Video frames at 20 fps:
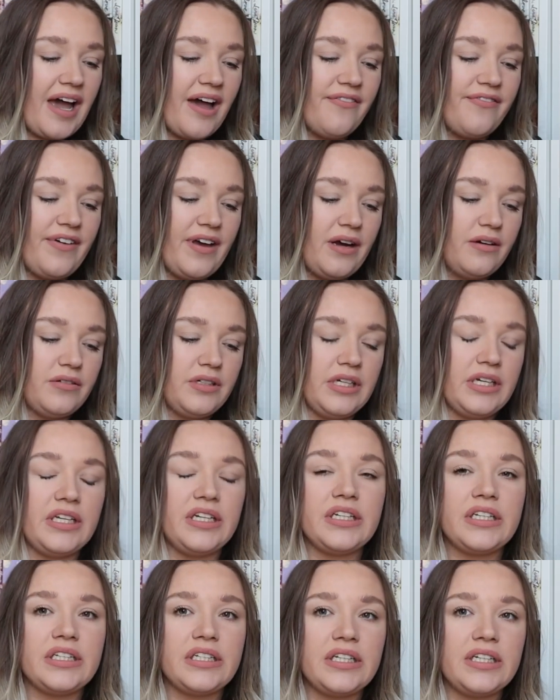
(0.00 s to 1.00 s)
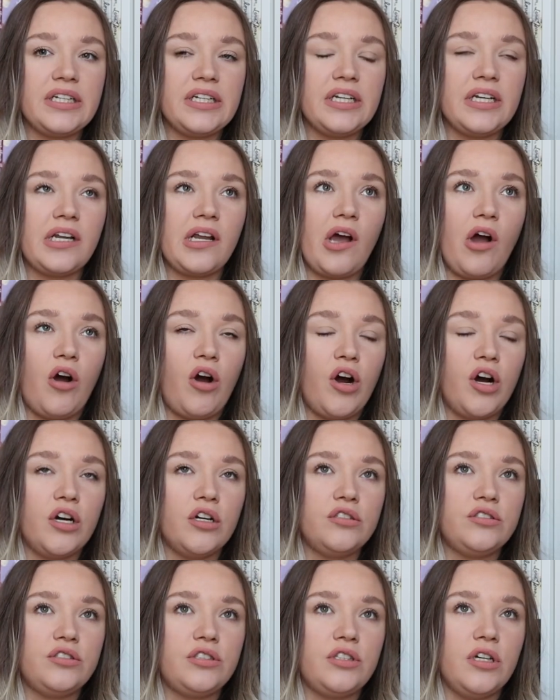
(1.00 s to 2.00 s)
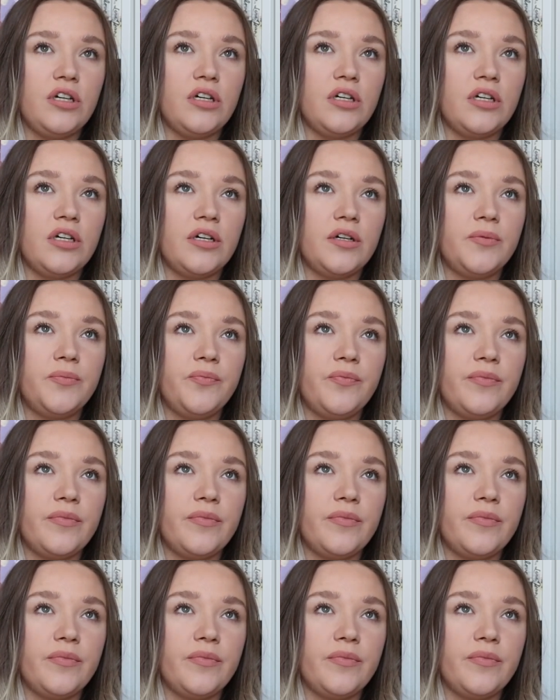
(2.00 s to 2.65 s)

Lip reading: I found it hard to,